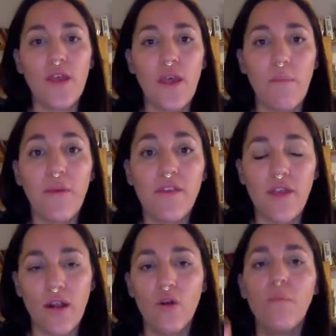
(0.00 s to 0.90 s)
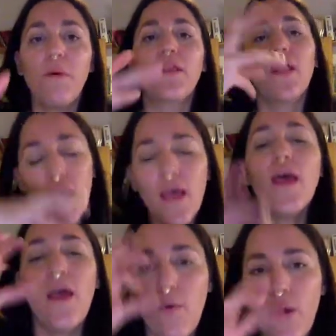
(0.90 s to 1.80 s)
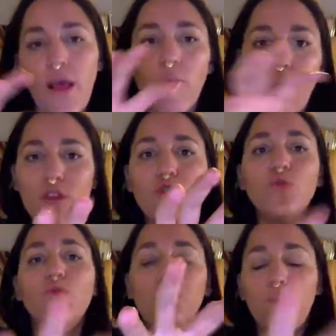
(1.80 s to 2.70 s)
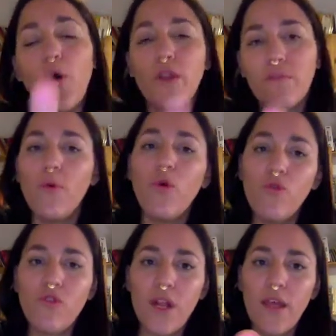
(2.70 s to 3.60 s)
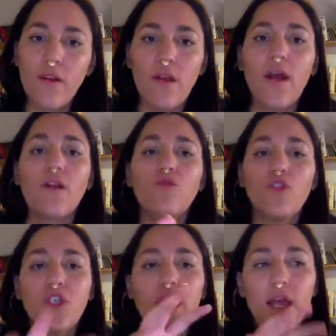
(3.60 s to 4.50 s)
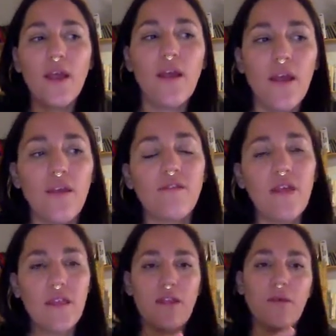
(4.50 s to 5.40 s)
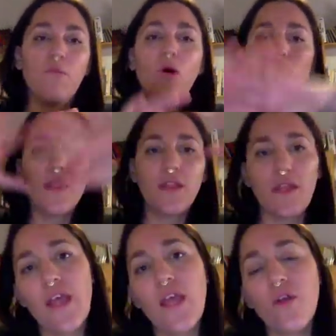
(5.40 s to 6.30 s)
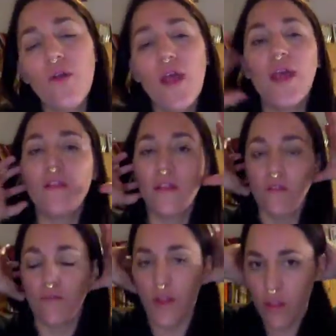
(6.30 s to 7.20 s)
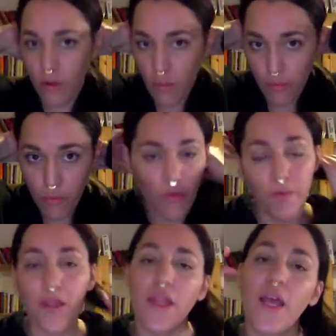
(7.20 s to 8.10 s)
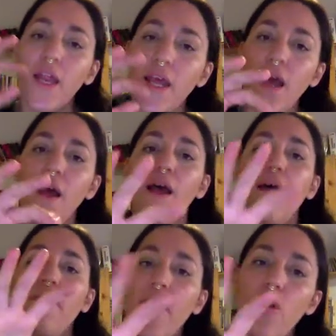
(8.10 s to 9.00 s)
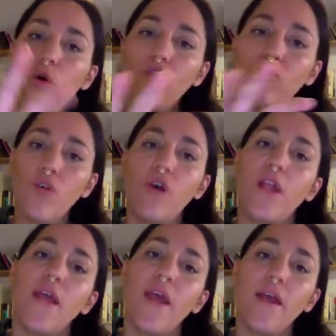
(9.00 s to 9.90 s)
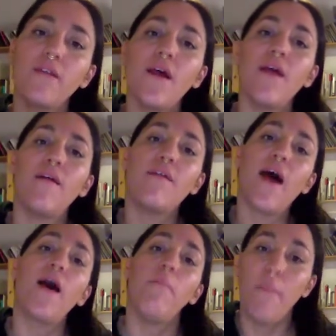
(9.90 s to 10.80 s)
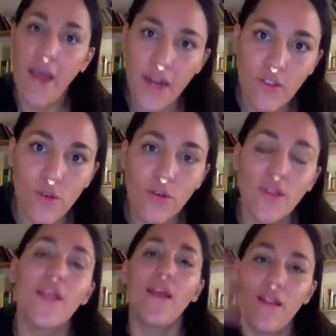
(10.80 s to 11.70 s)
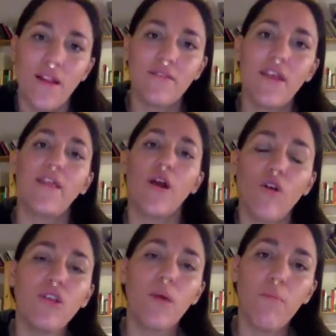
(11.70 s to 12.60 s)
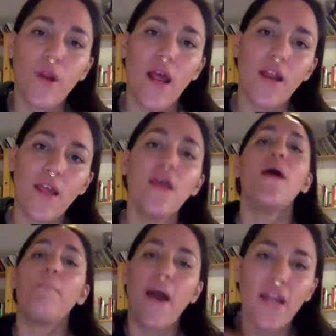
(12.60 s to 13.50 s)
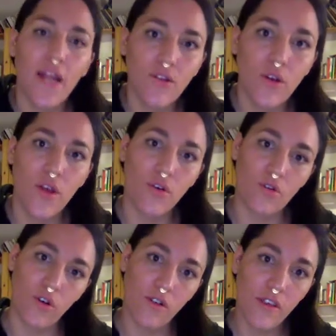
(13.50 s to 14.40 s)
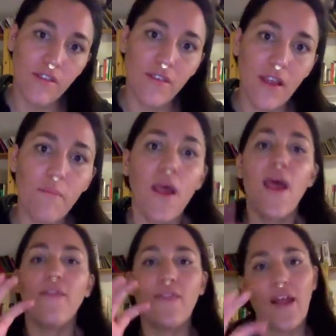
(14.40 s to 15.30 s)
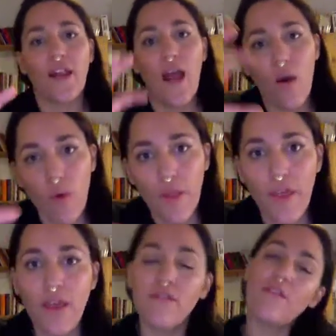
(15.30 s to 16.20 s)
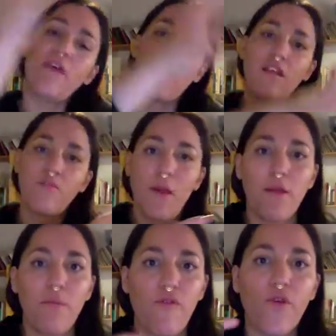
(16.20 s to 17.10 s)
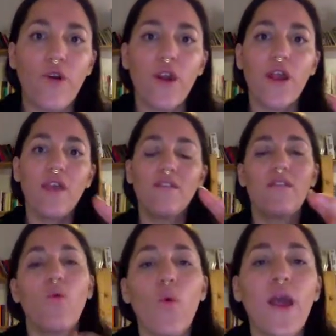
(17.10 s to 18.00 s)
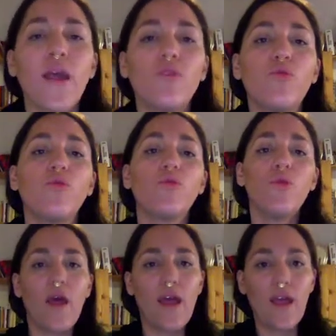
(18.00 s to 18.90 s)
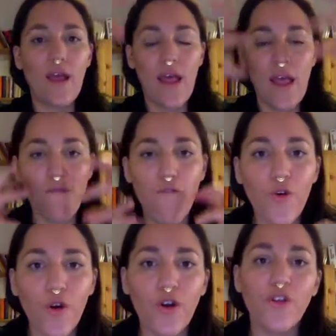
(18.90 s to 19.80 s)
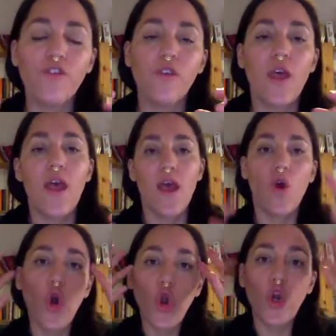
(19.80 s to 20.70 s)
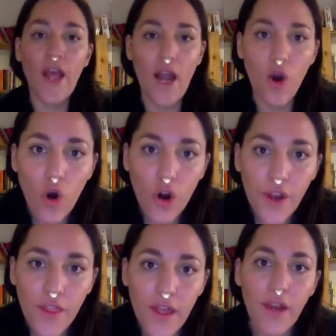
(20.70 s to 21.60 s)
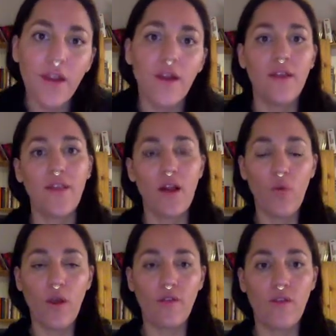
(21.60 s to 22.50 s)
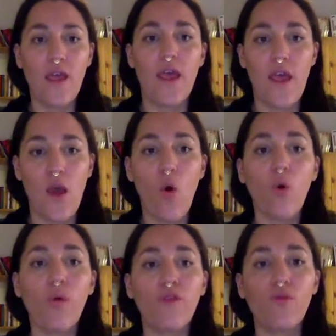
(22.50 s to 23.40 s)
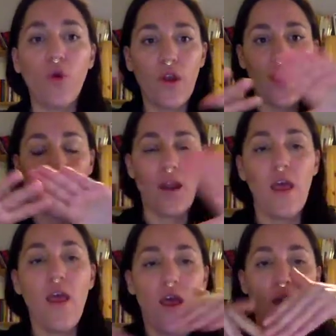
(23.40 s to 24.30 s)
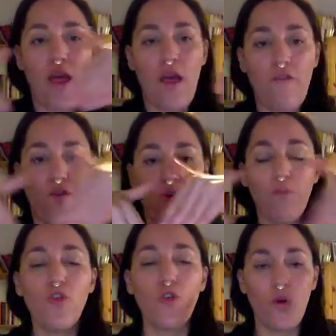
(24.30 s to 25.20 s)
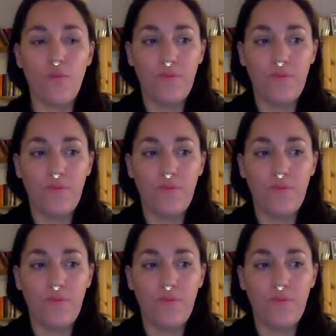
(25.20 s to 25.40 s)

visa, no. But what I wanted to point mostly in regard to Schengen is that at the moment that they create this freedom of movement area, they also create let's say the contemporary migratory control system that nowadays, as I explained before, is the way to enforce colonial order that was always working from Europe